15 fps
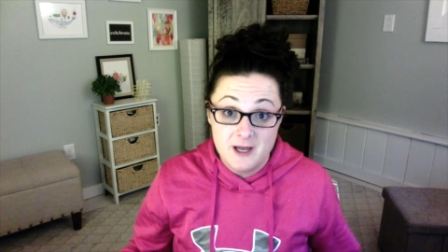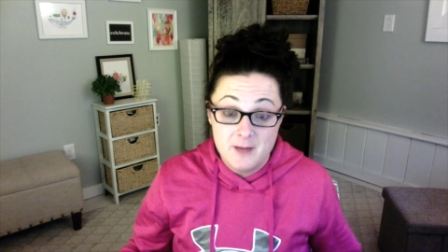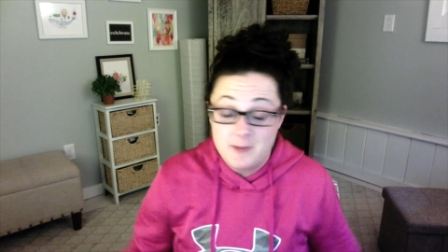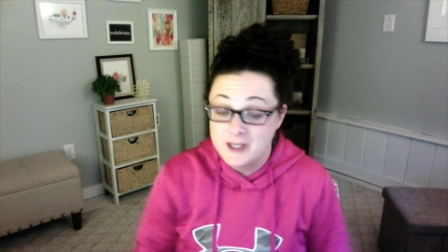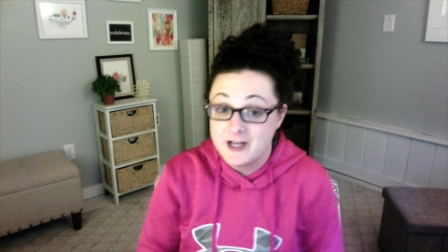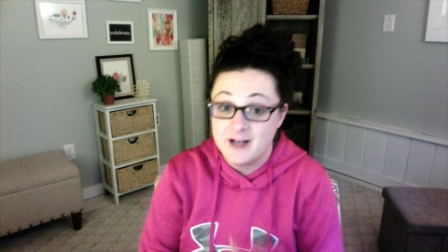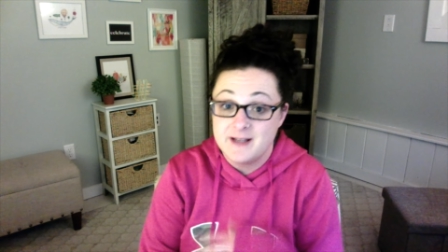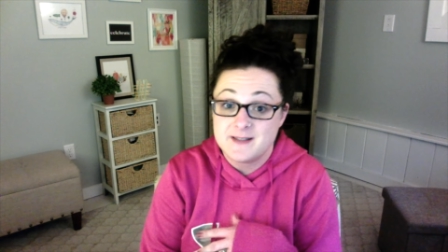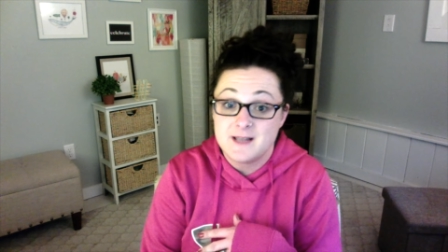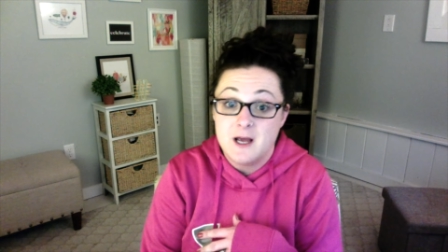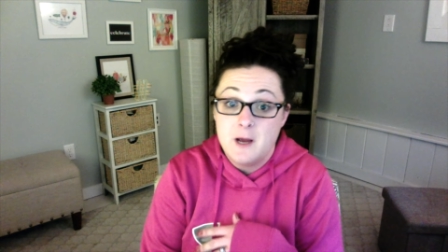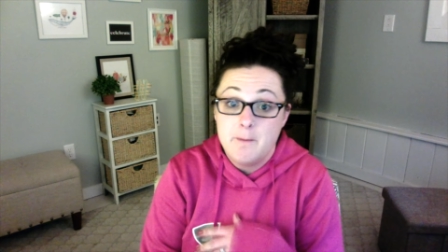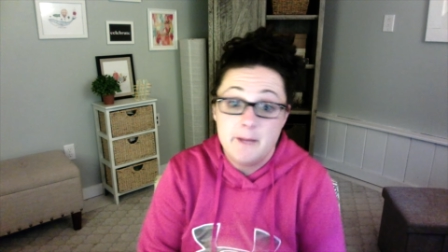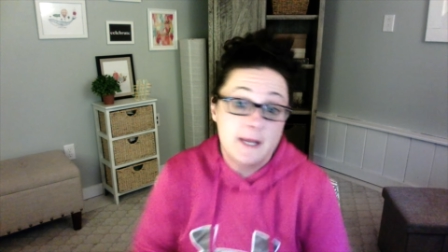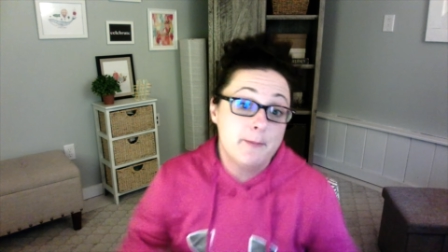because
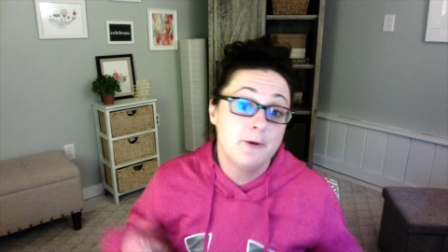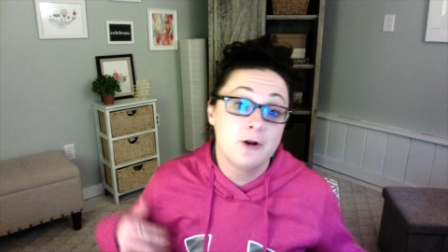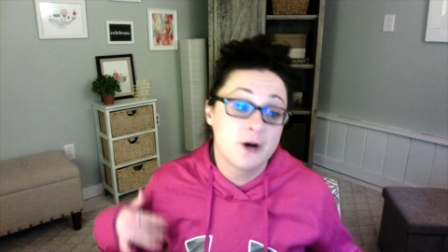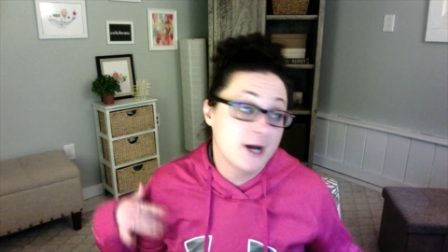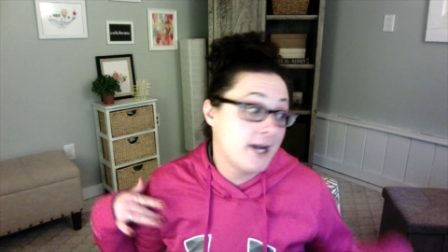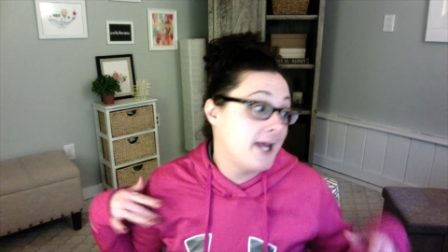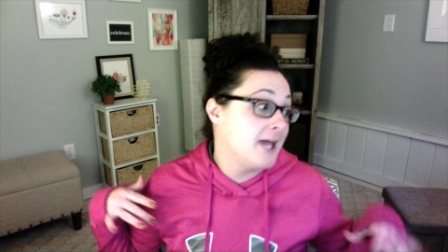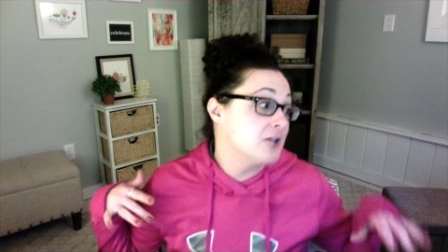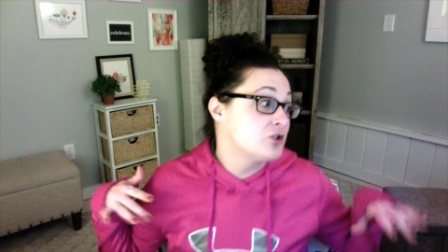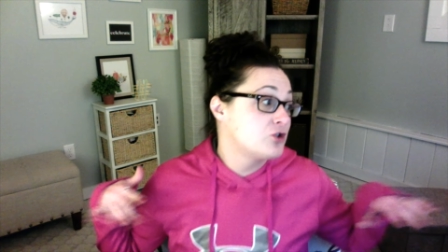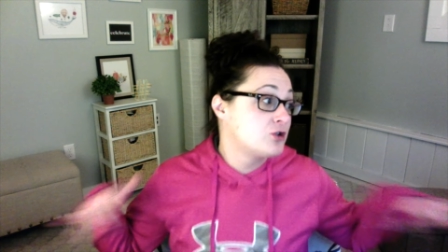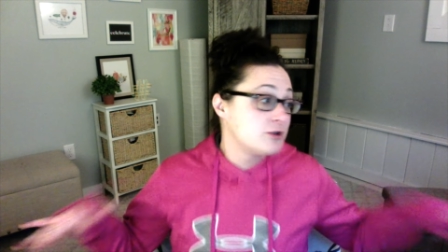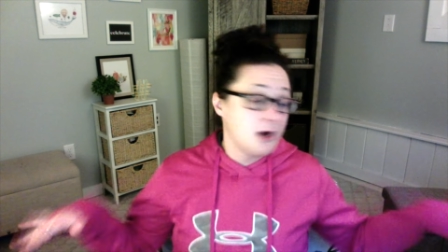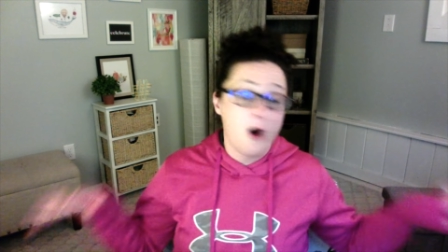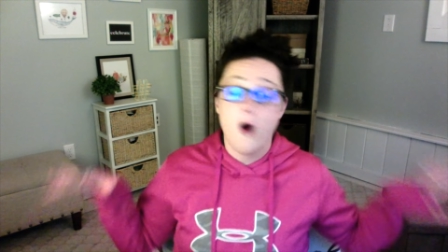people are going to get
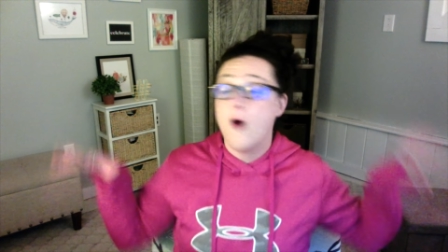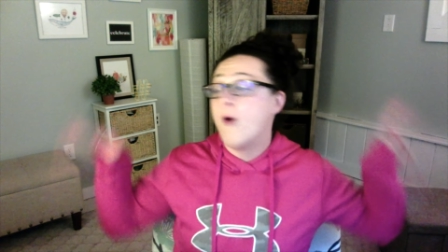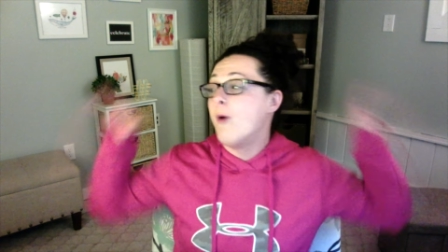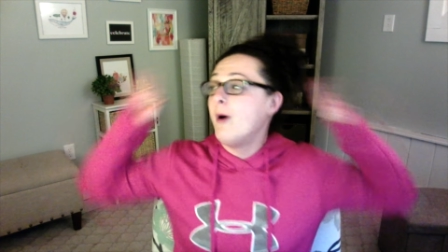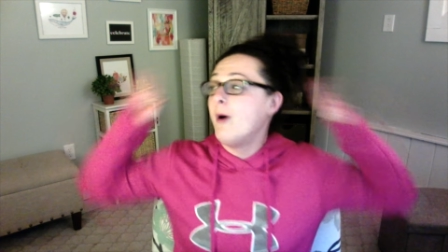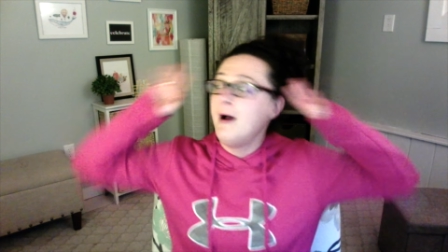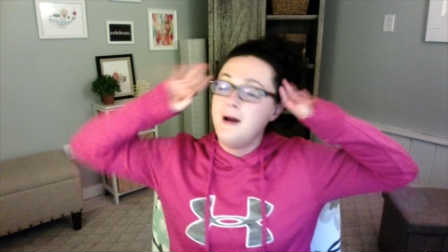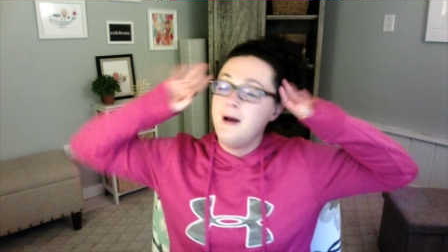so